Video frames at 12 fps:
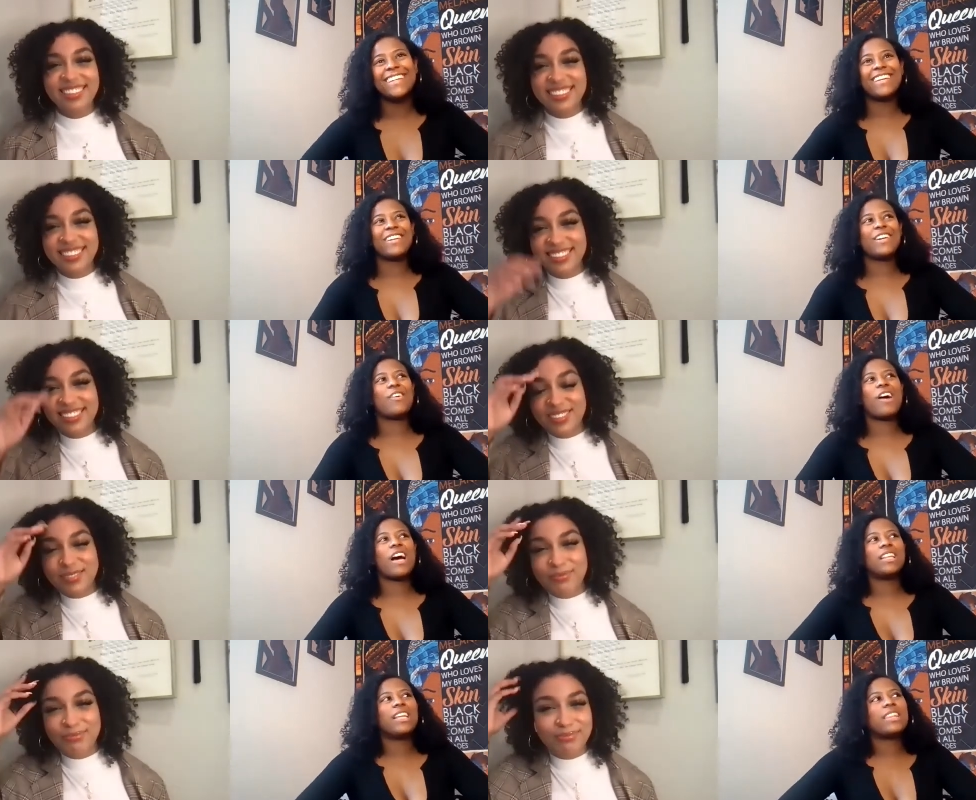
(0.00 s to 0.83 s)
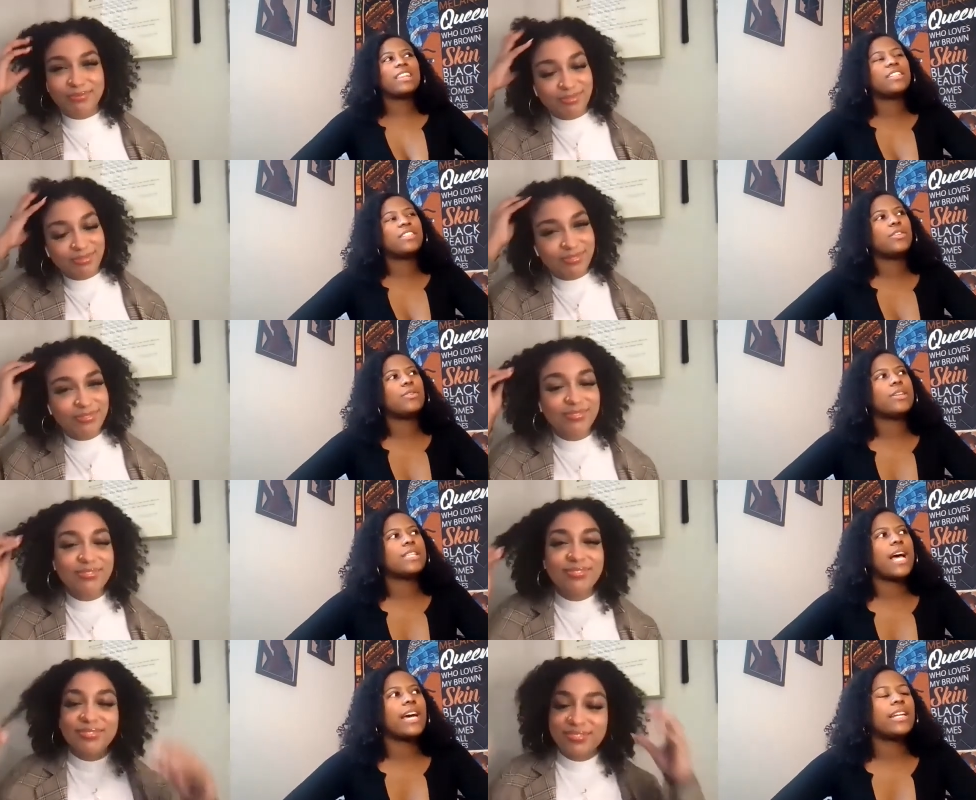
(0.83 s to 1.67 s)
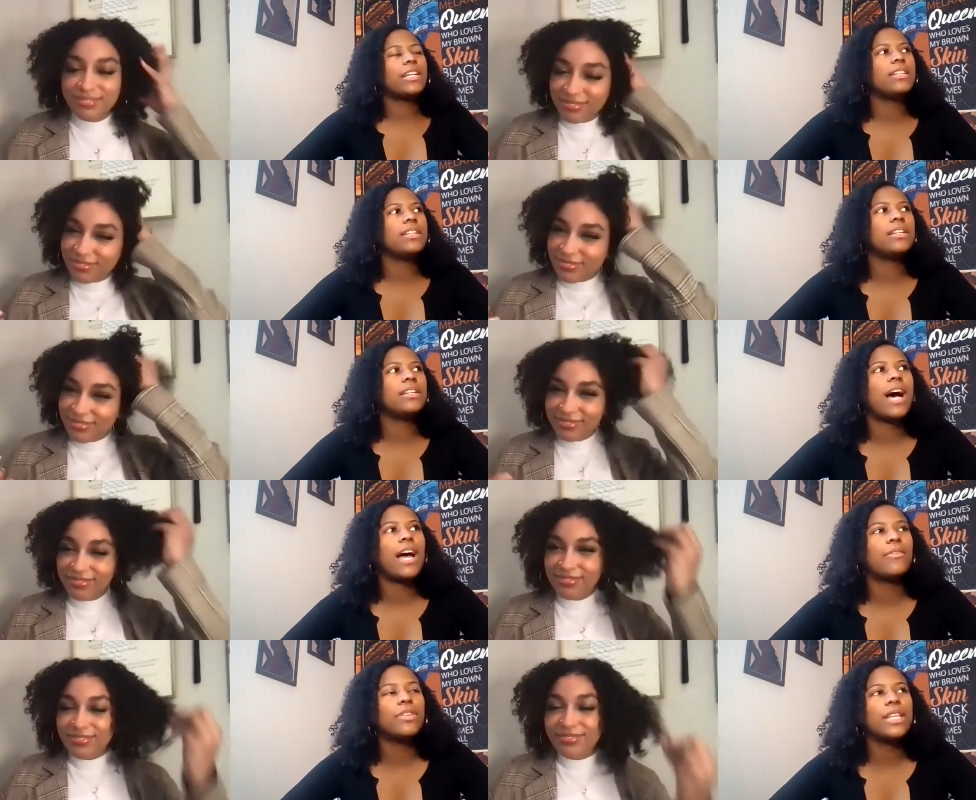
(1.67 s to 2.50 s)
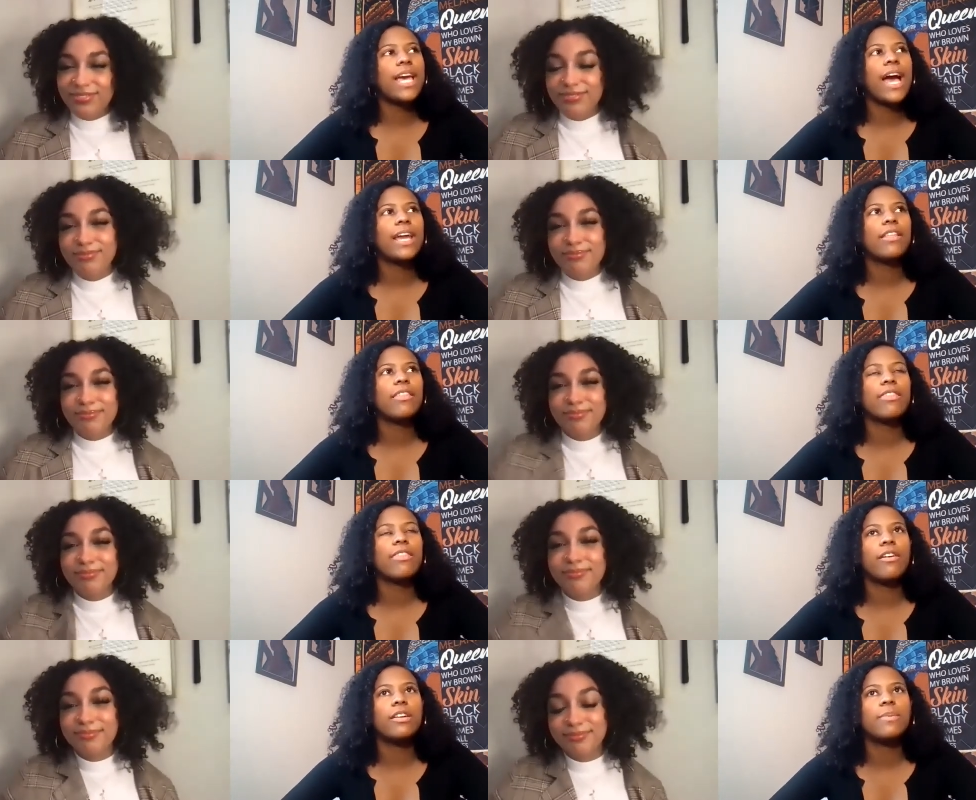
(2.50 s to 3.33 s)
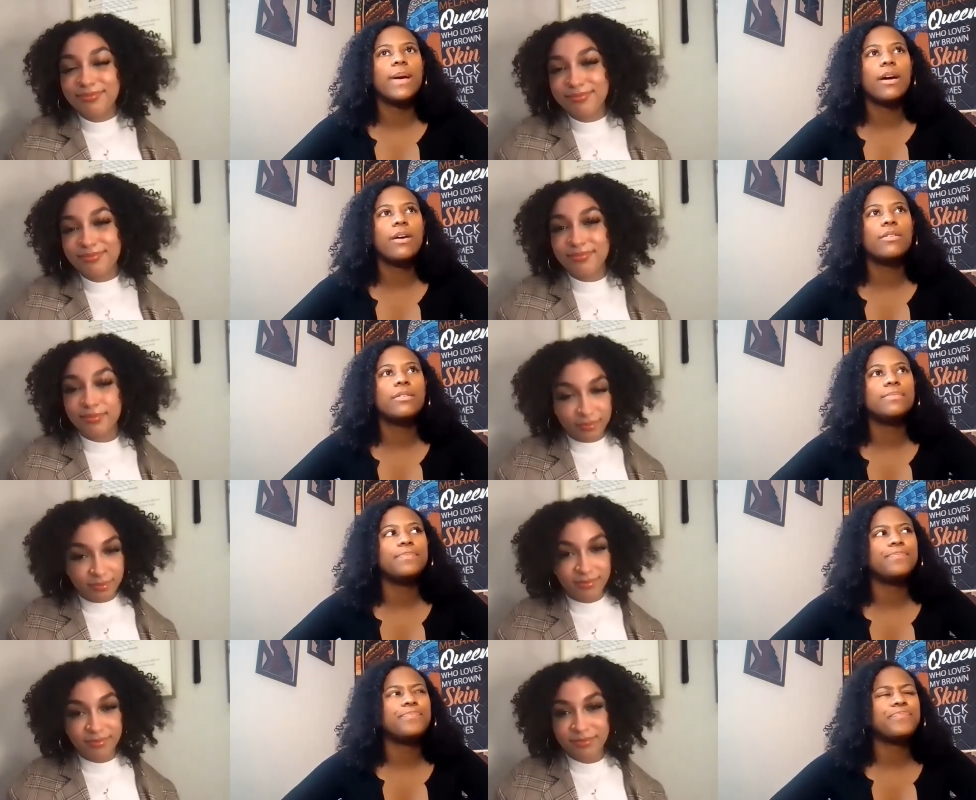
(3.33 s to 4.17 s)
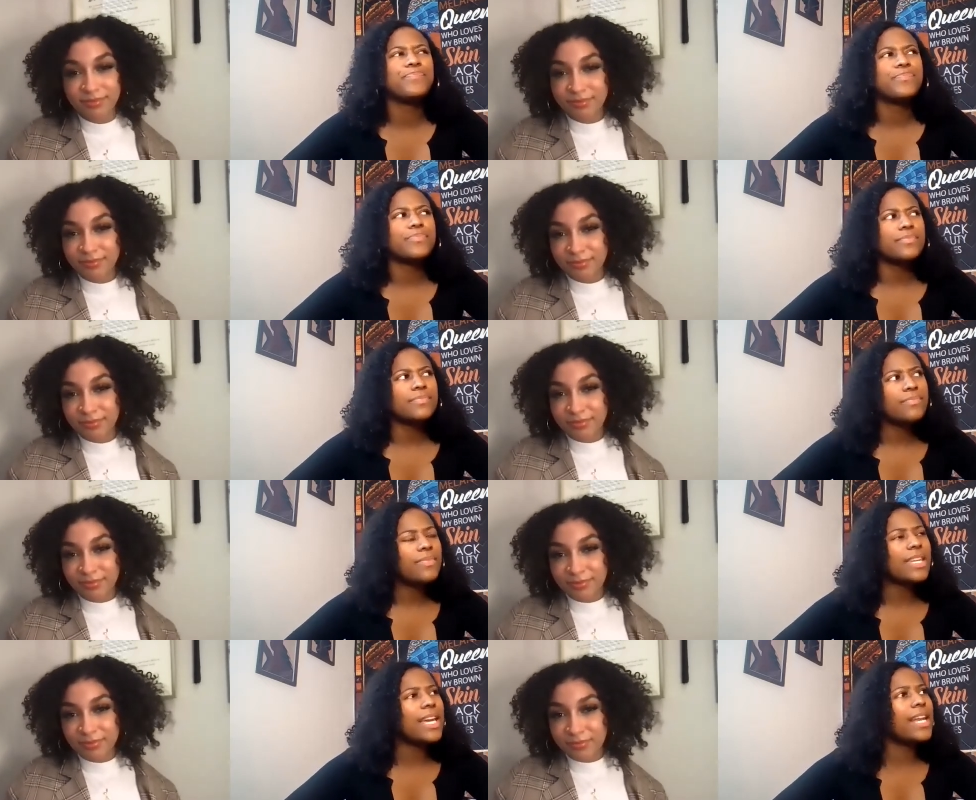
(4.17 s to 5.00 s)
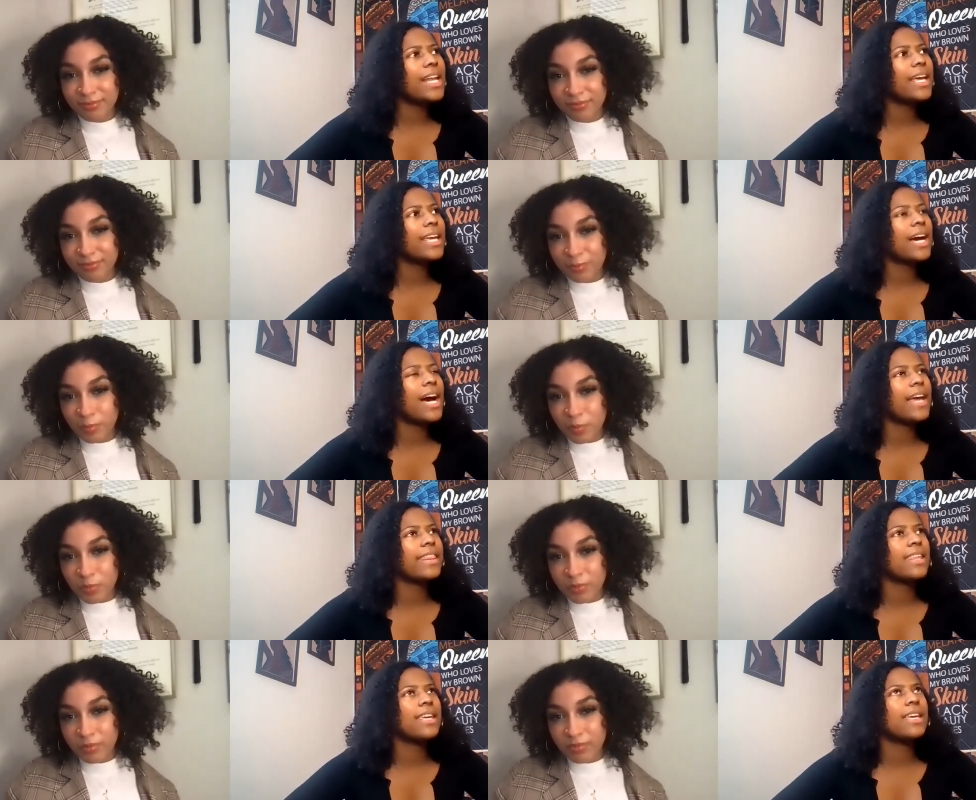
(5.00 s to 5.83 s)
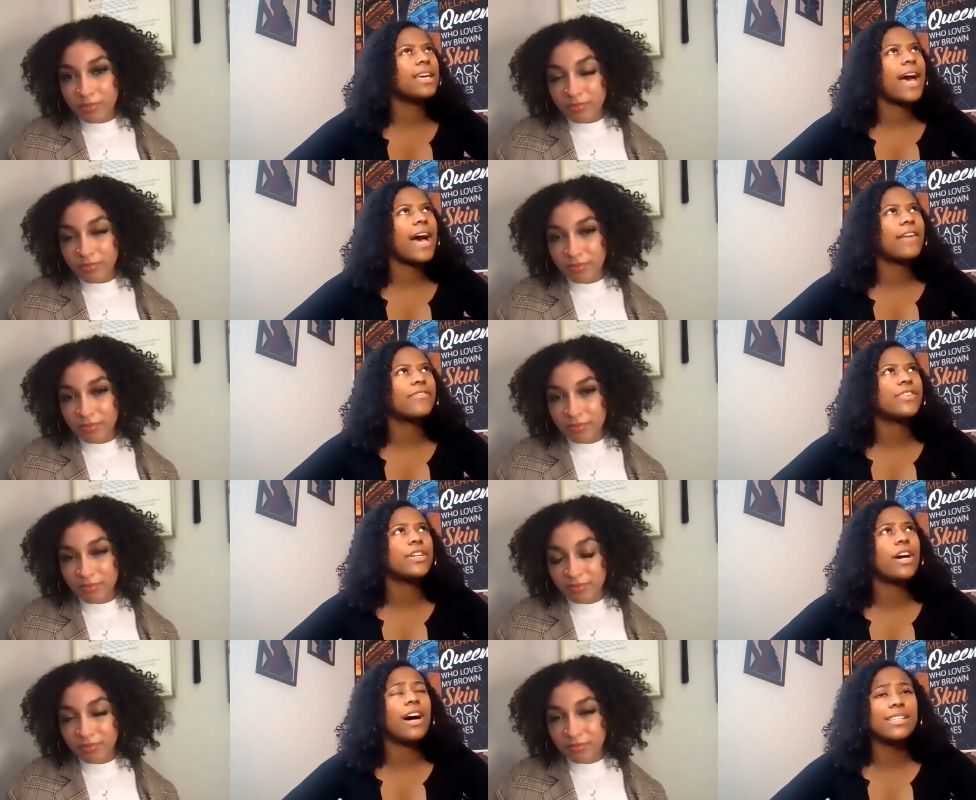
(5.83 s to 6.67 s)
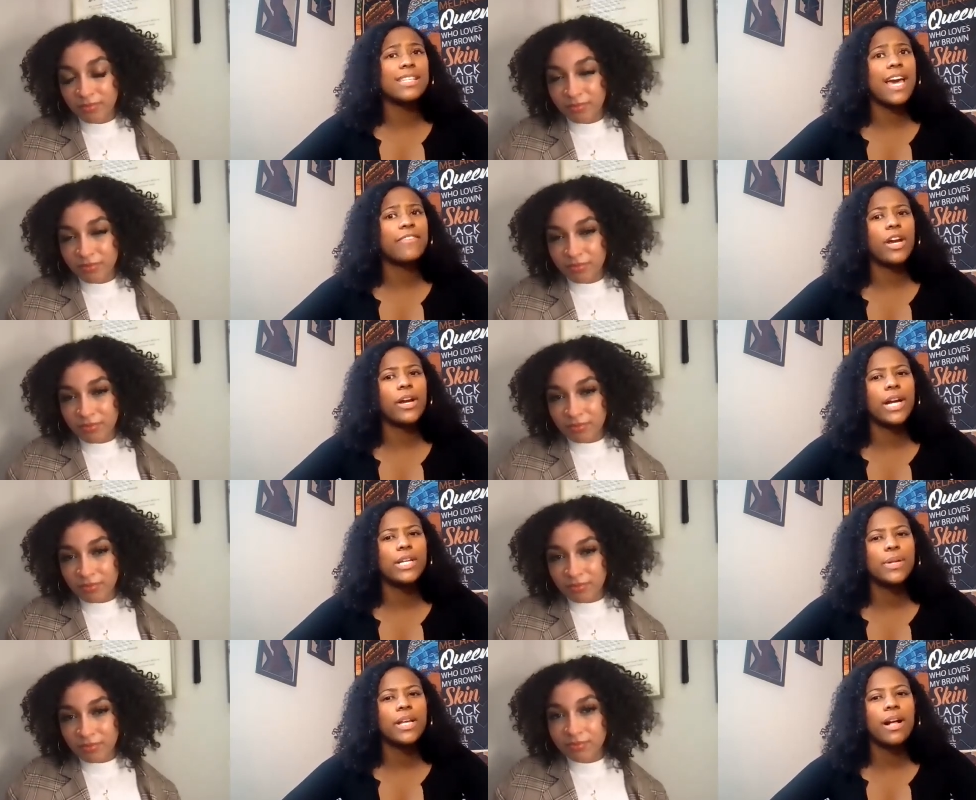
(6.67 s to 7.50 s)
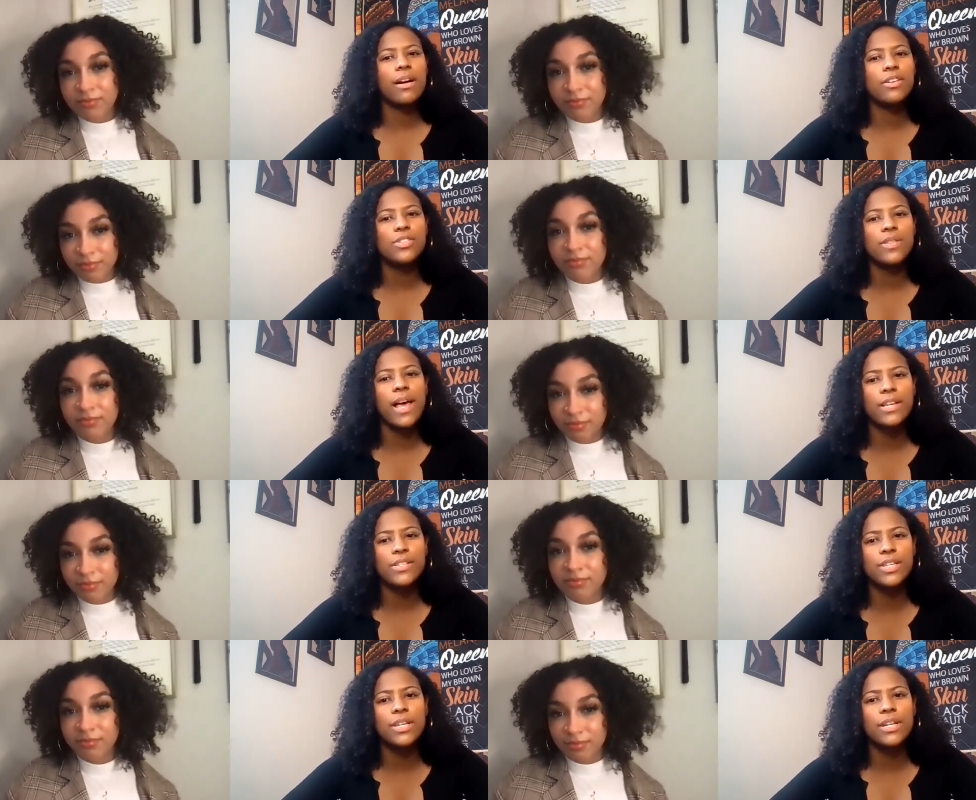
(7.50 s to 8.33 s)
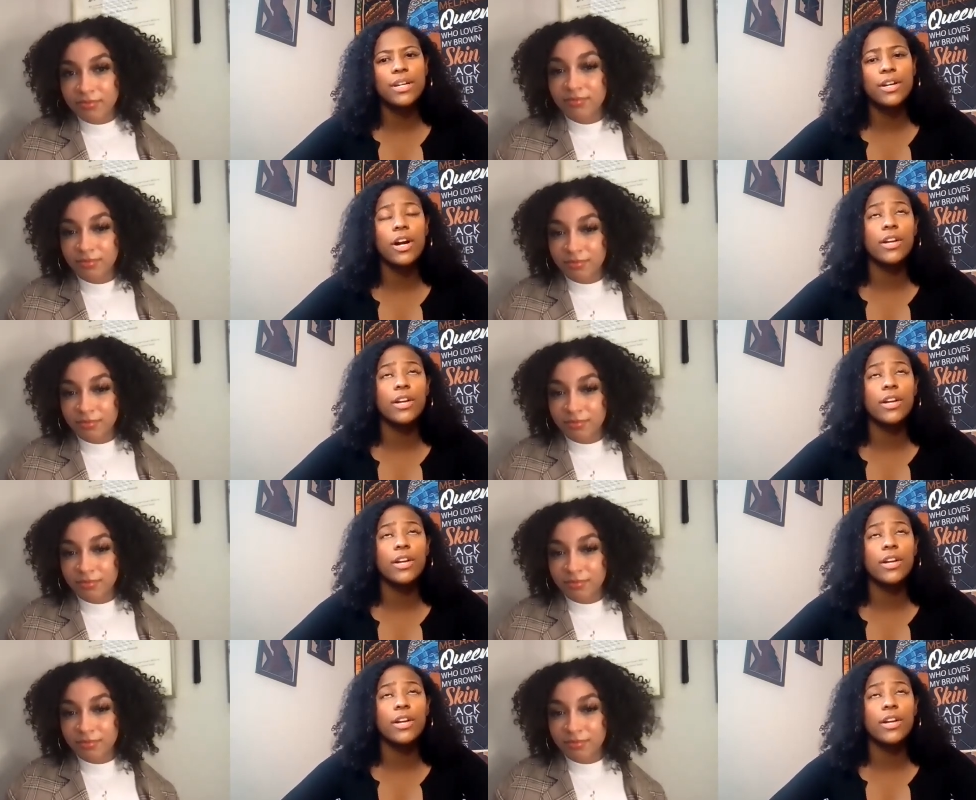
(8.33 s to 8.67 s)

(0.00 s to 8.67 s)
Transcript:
Speaker 1: yeah, no, I like that too, because I didn't, I really hadn't thought about and like I think after honestly after I graduated college last year